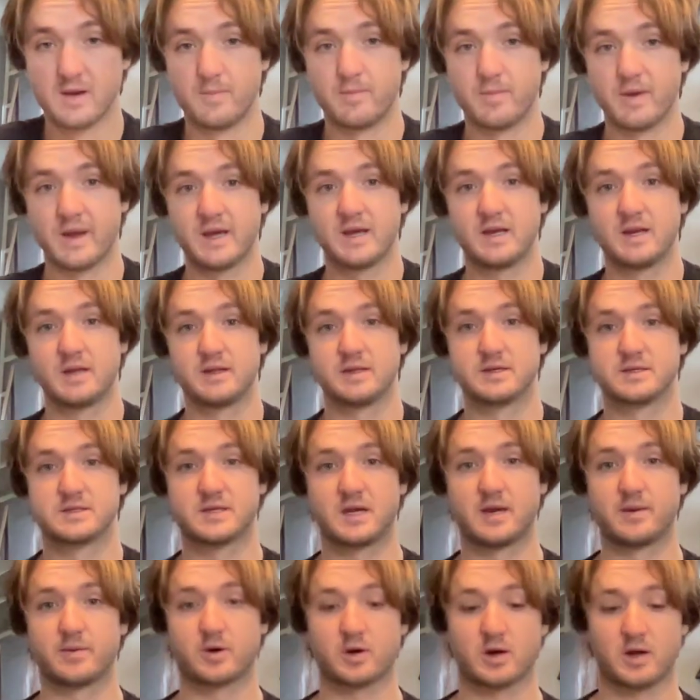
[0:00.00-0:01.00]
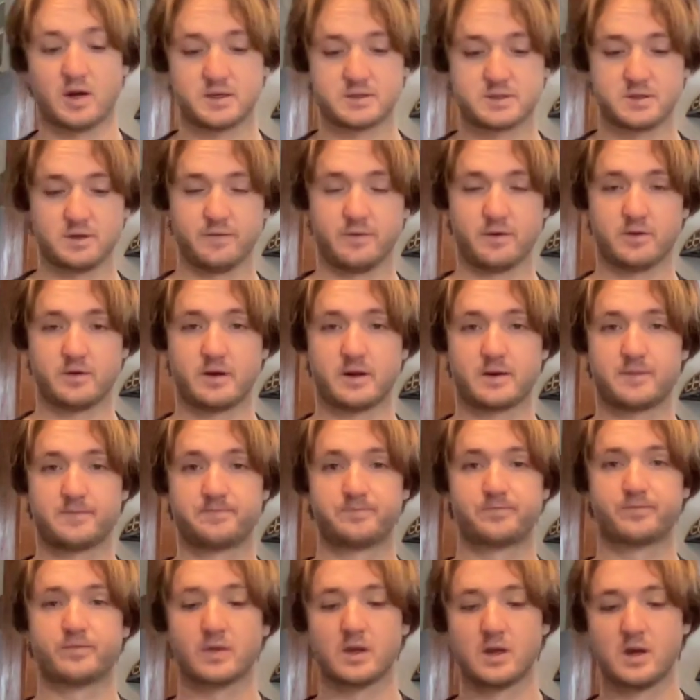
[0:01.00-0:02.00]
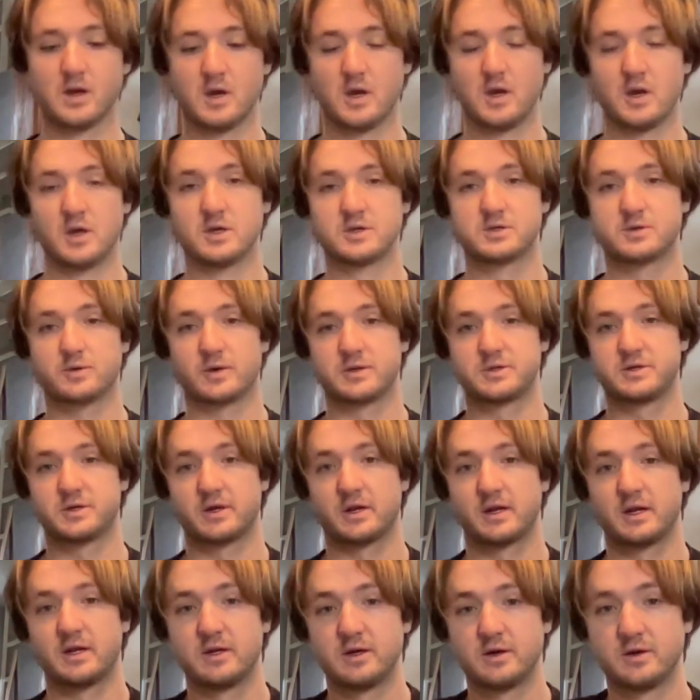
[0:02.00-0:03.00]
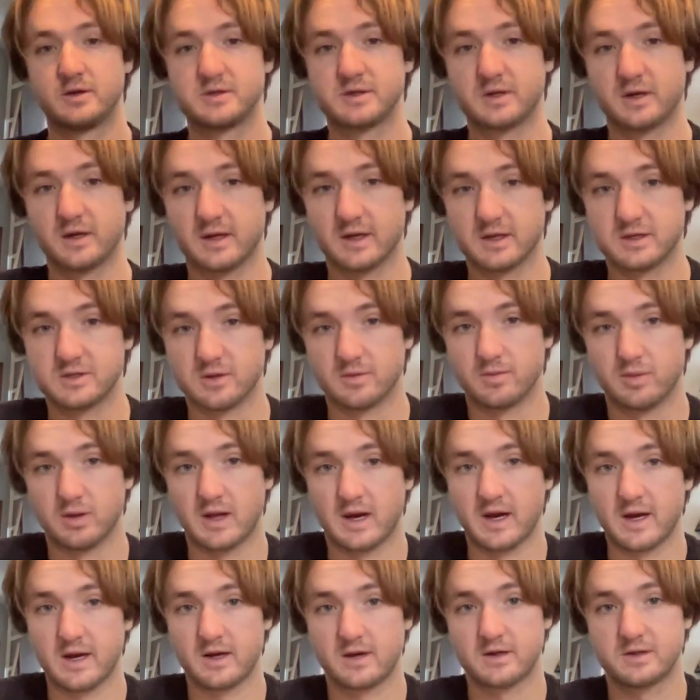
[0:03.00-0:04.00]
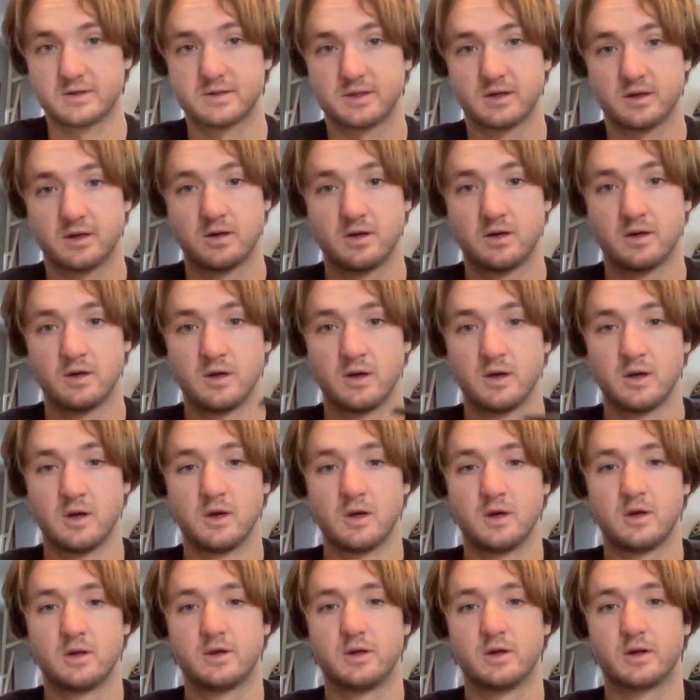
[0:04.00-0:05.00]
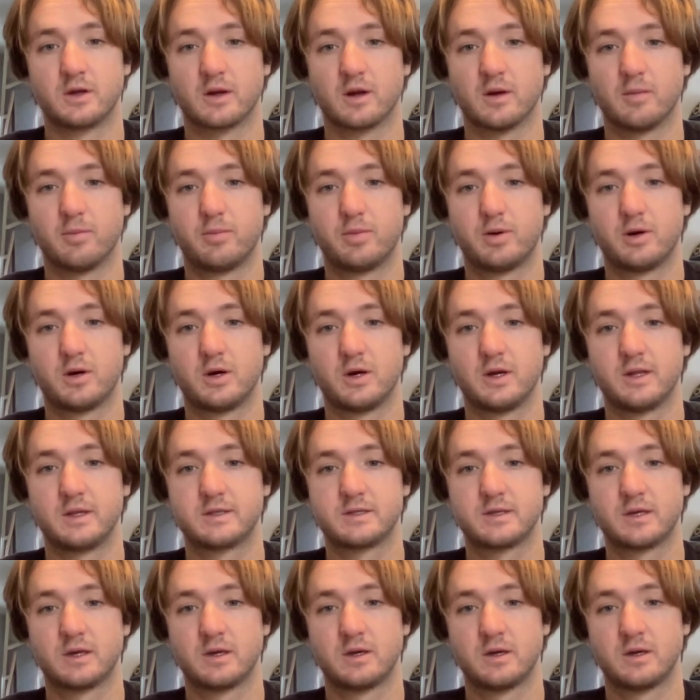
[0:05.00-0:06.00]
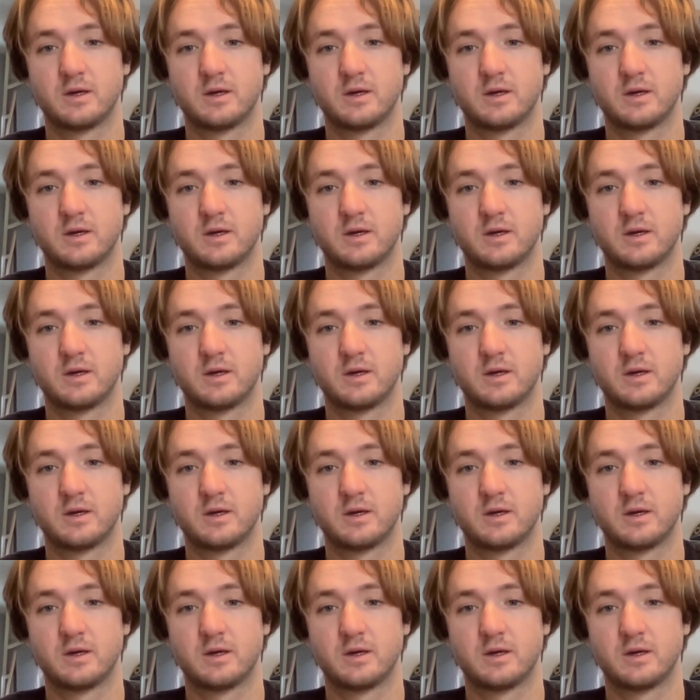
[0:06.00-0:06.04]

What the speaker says: bait and the same crossover ring. So what you're going to do is you're going to get your pliers. You're going to put